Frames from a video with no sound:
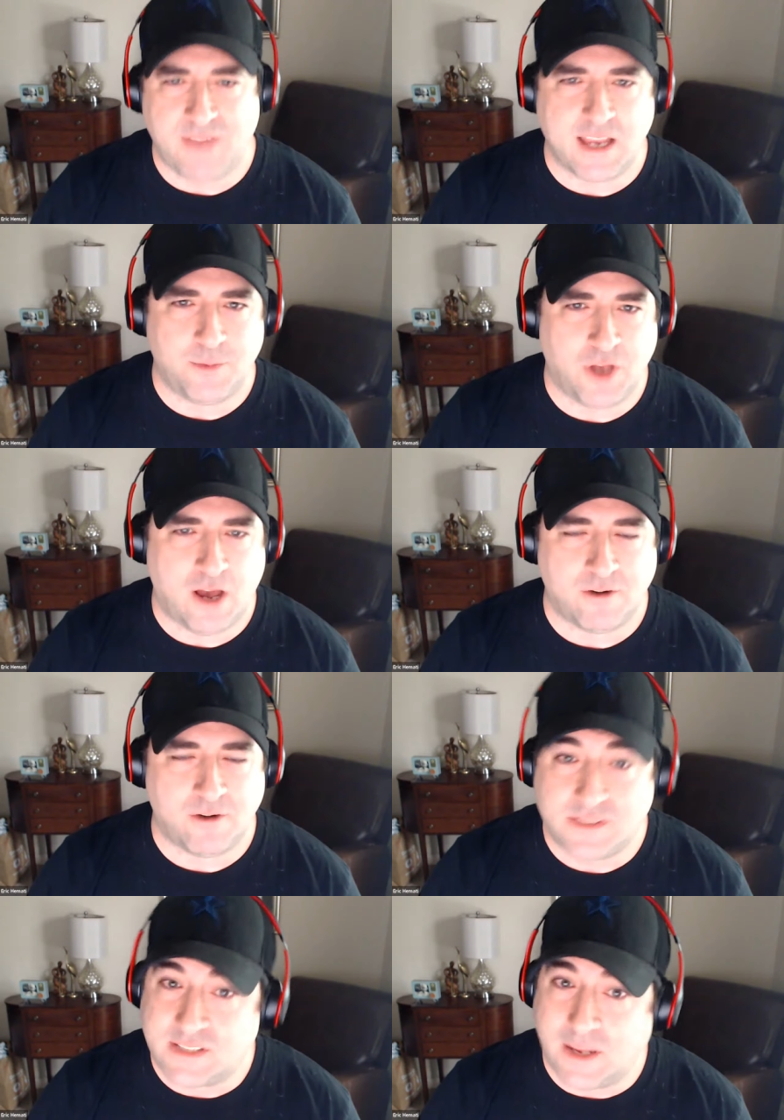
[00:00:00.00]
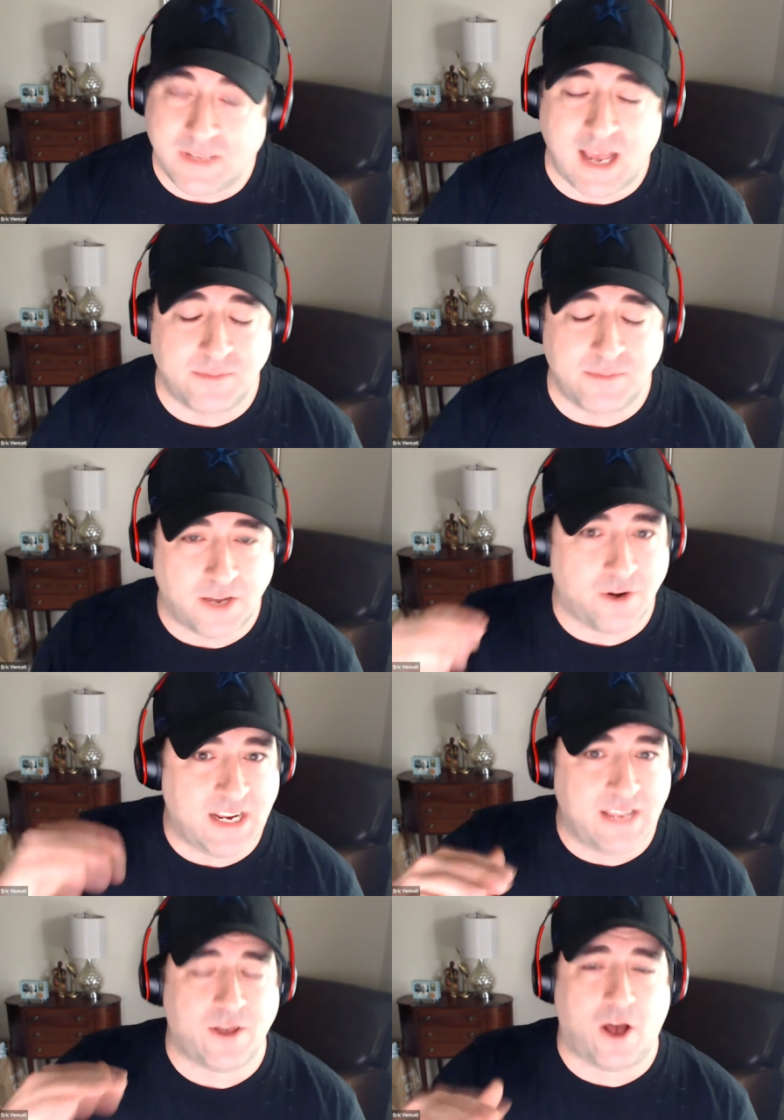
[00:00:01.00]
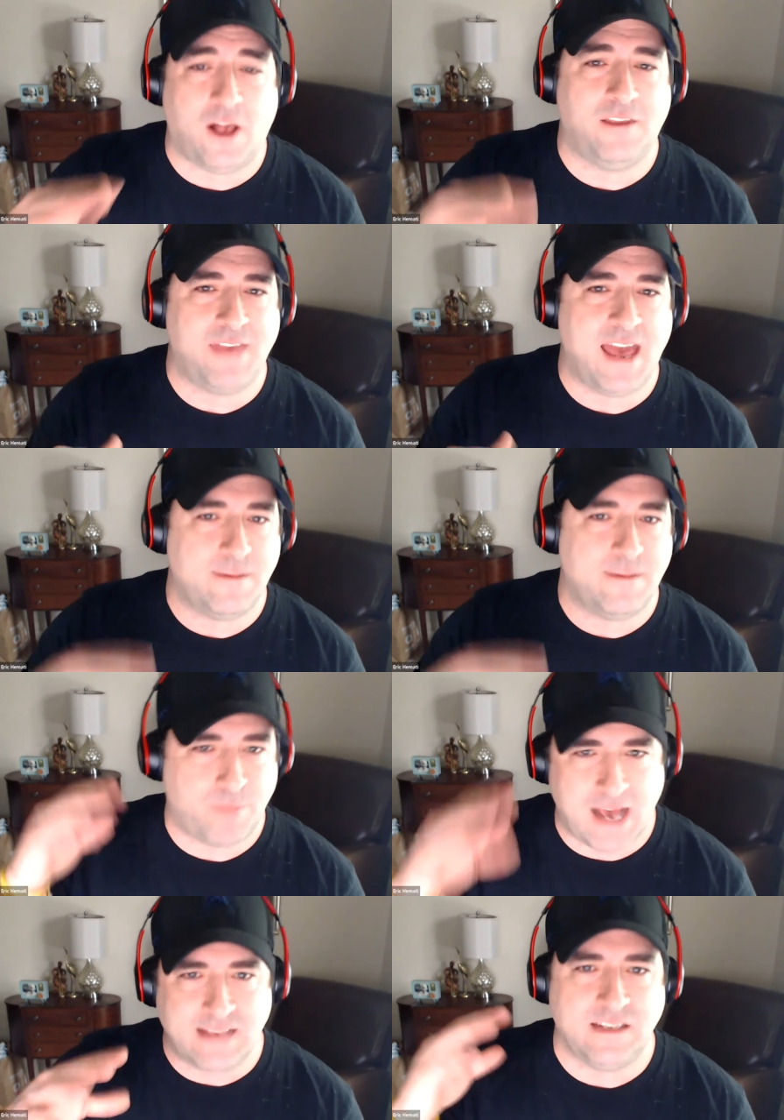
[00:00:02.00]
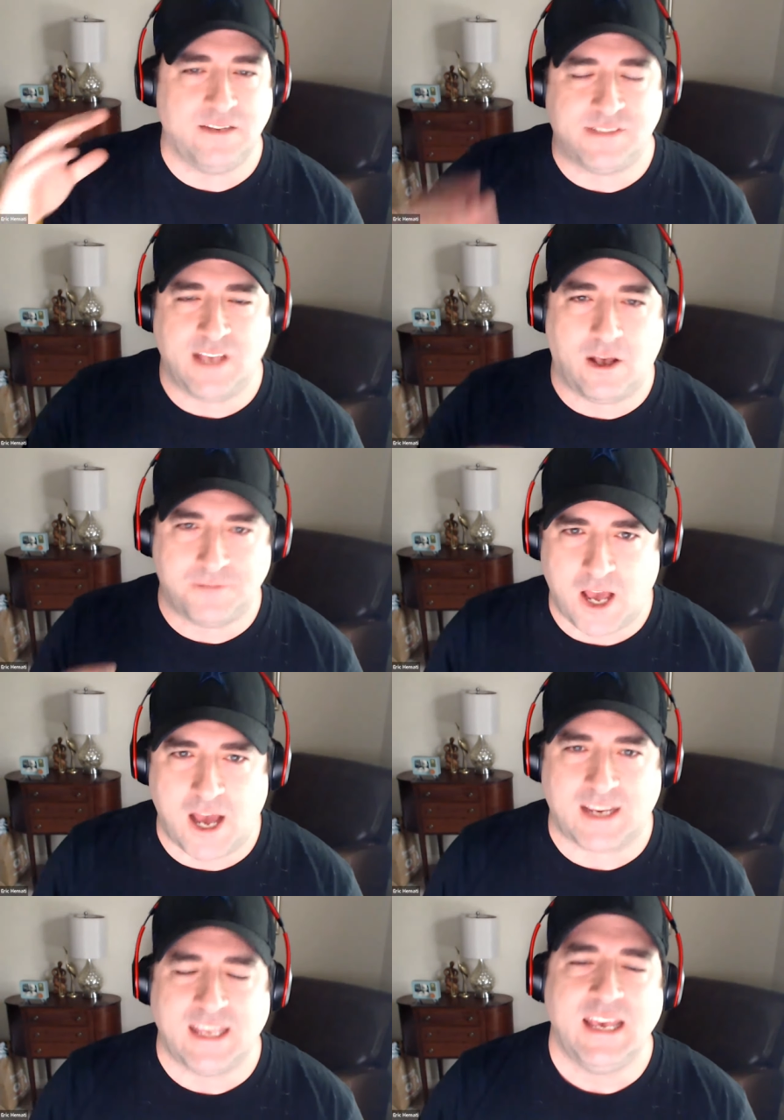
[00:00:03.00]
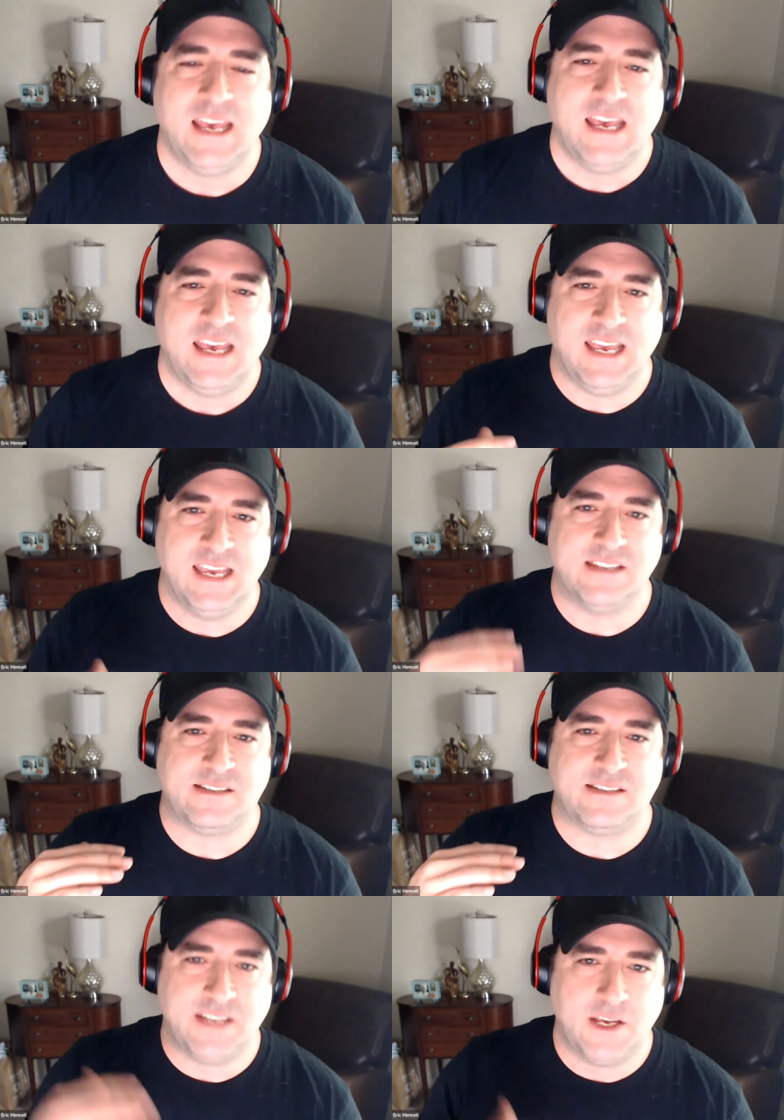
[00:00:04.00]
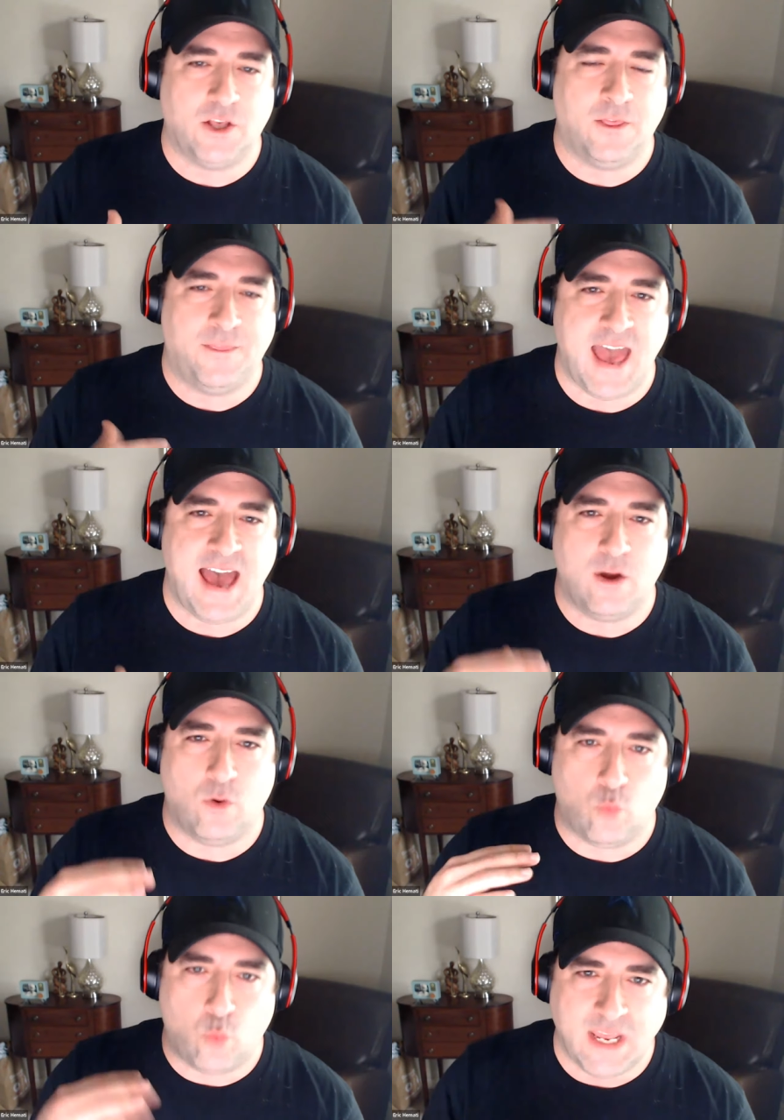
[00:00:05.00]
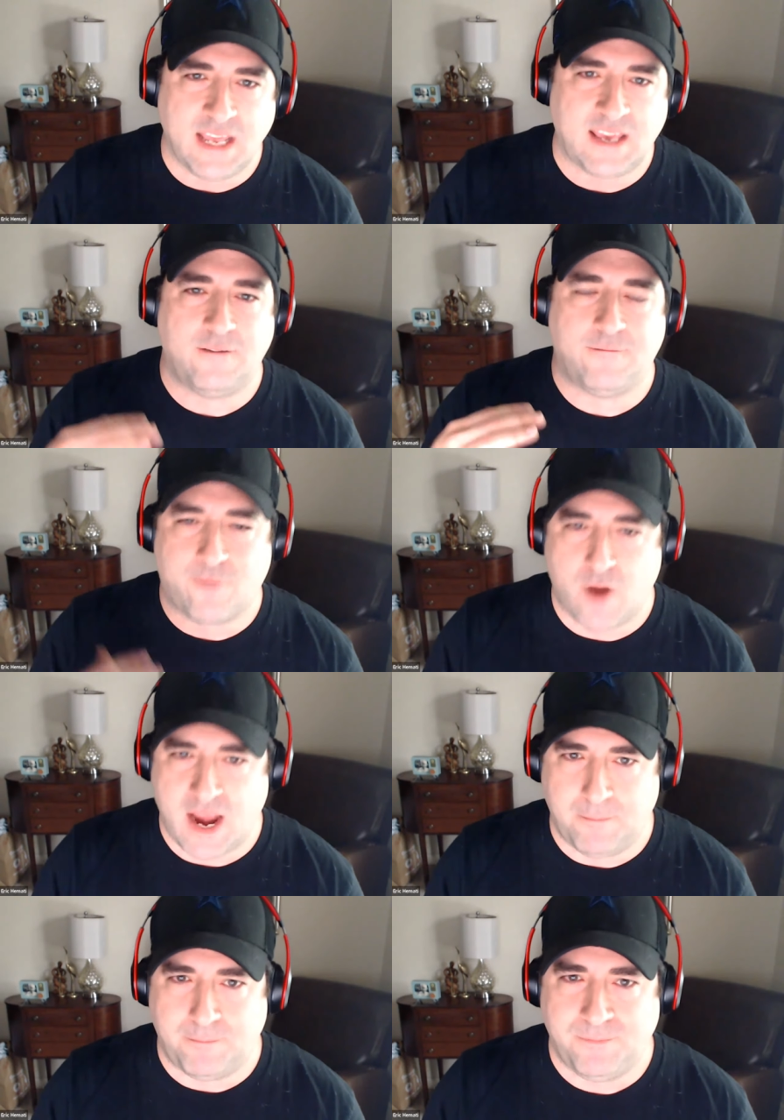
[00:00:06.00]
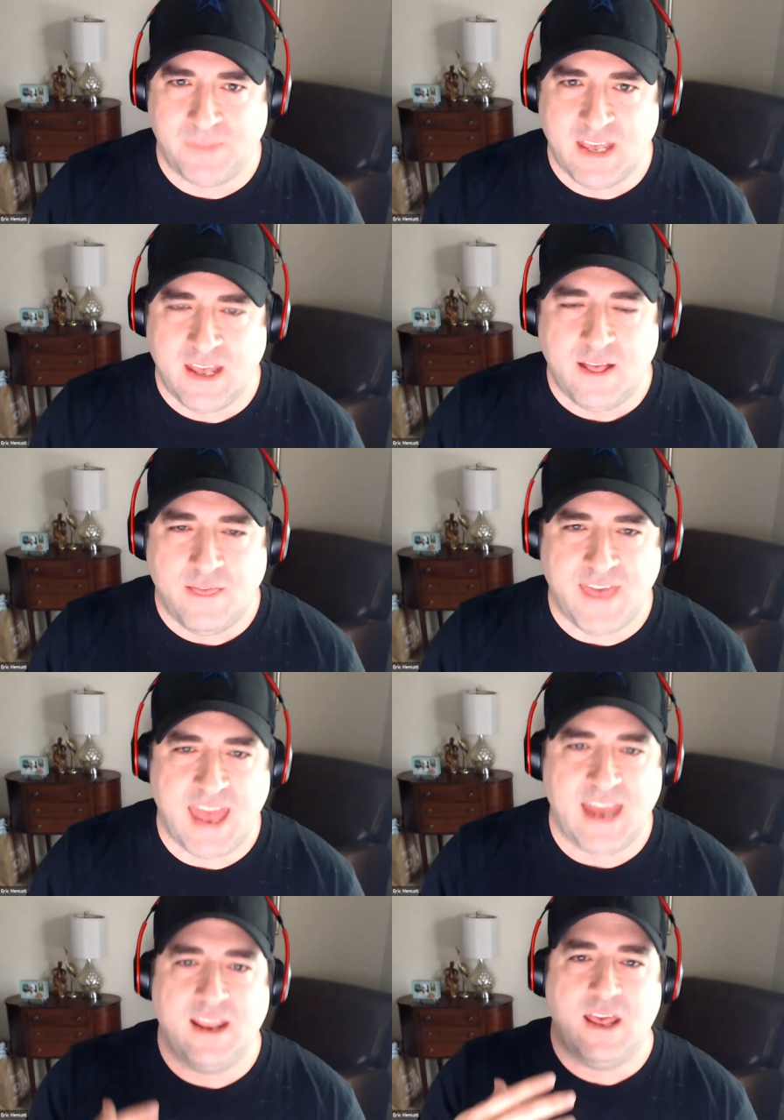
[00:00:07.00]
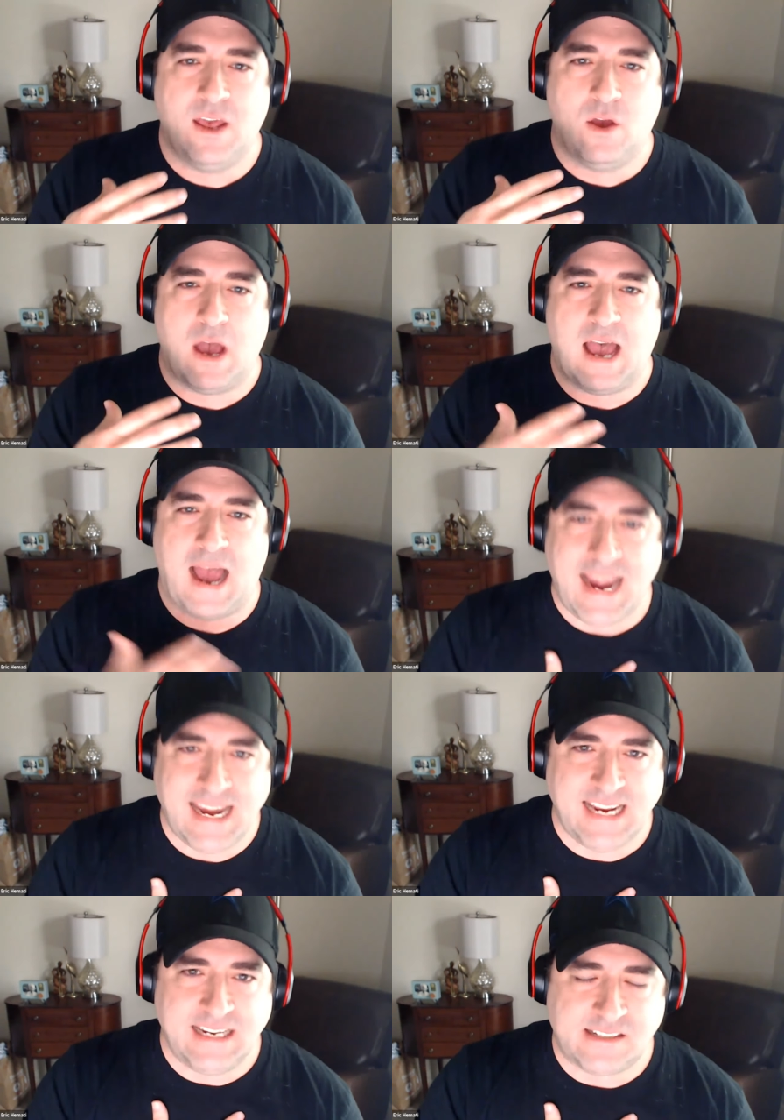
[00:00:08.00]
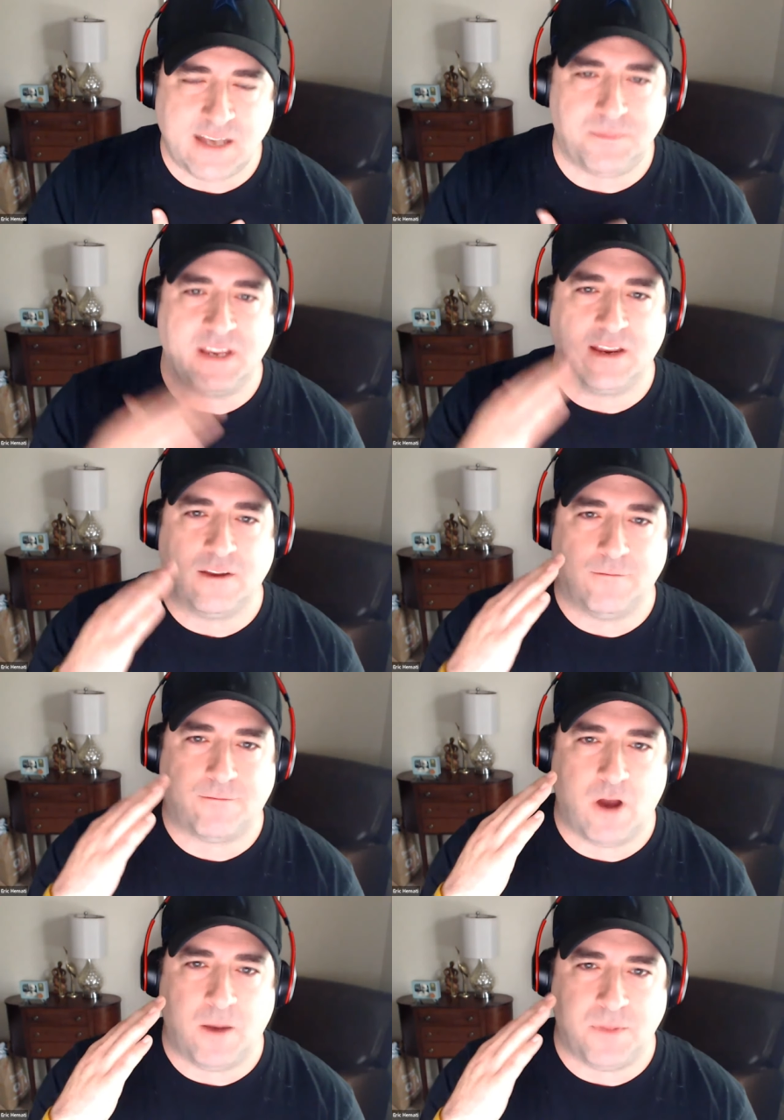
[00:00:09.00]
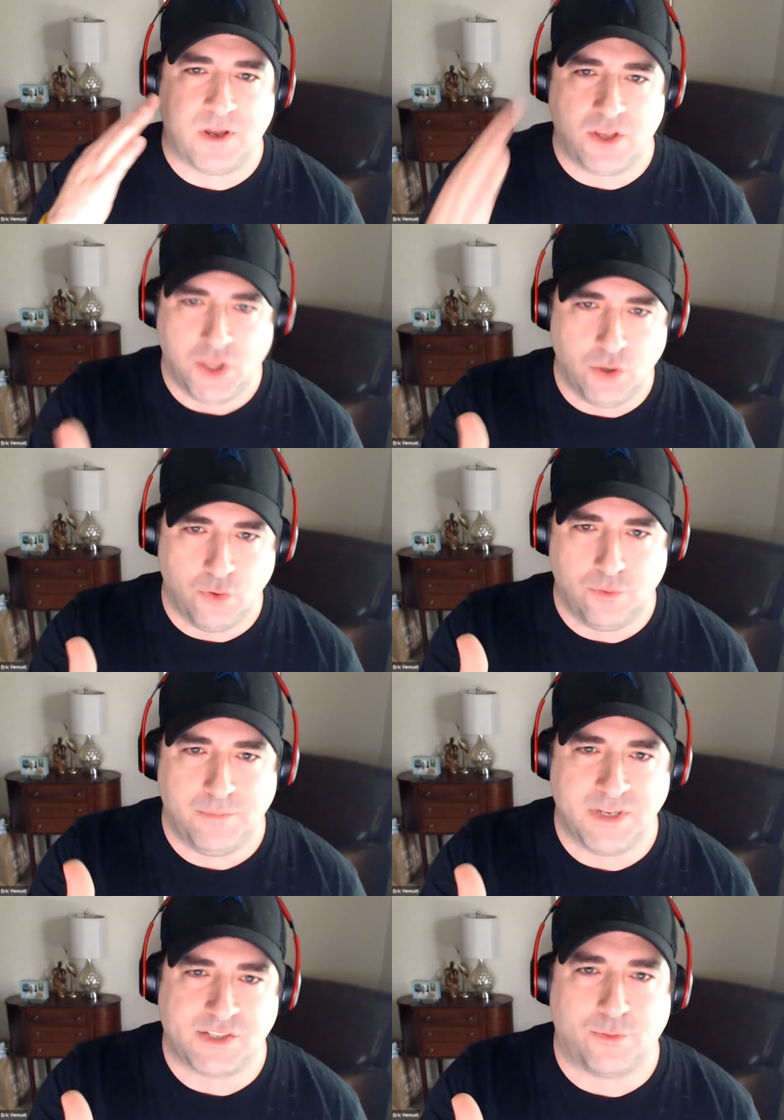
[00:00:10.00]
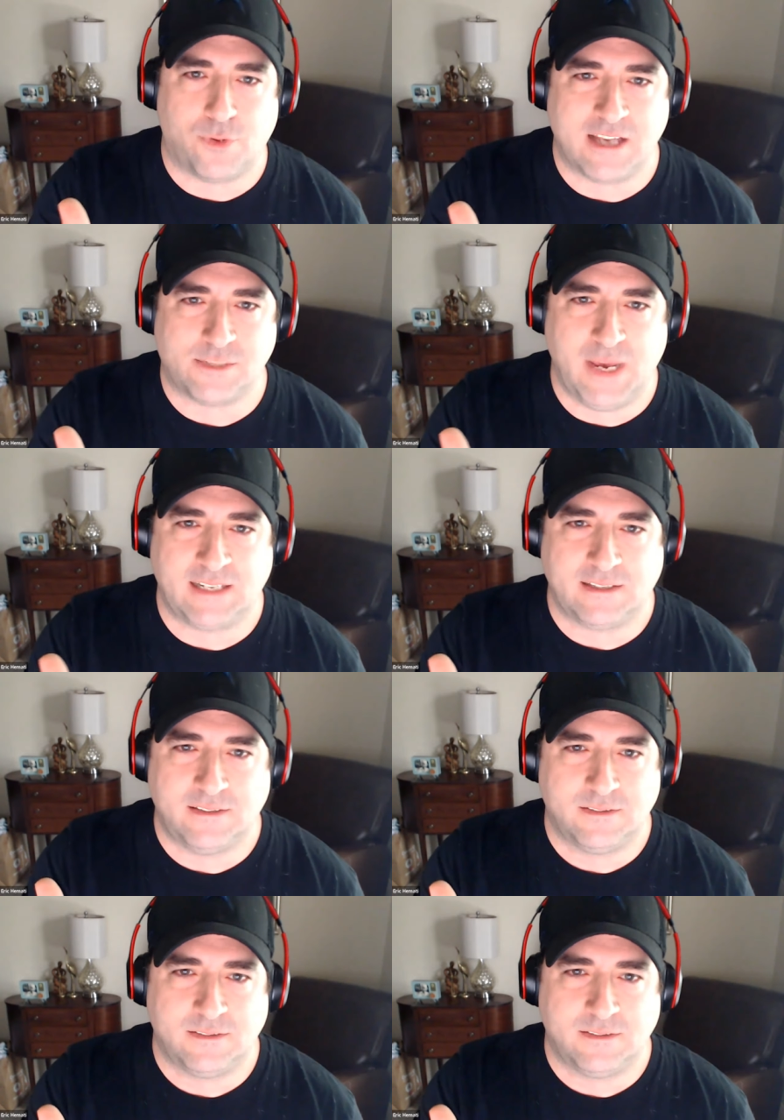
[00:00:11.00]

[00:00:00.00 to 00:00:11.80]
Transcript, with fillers: valuable to offer. Sometimes underneath all of that positive self talk is still that weak frame that I need something from you, Mr. Prospect.